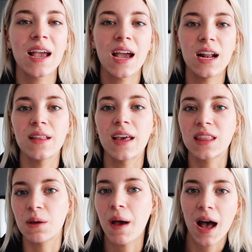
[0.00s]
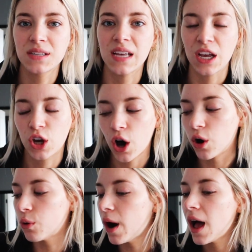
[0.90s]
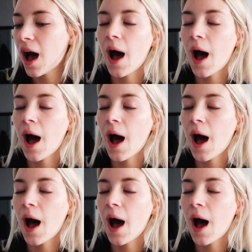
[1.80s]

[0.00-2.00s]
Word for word: I kind of like them as I go.